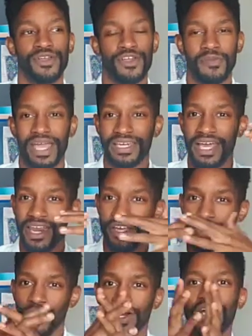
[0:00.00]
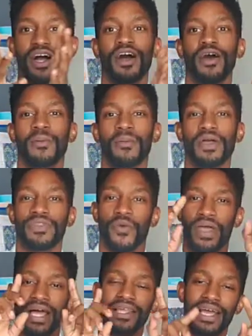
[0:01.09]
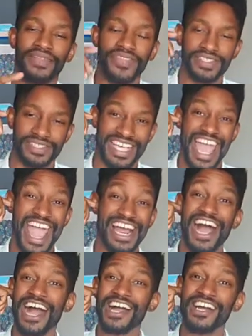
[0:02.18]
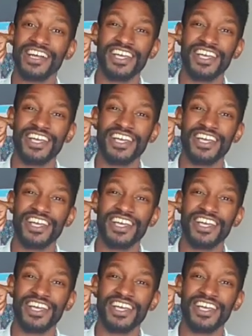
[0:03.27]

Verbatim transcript: You're magnetic, you want to come. The way I look at this is Hancock.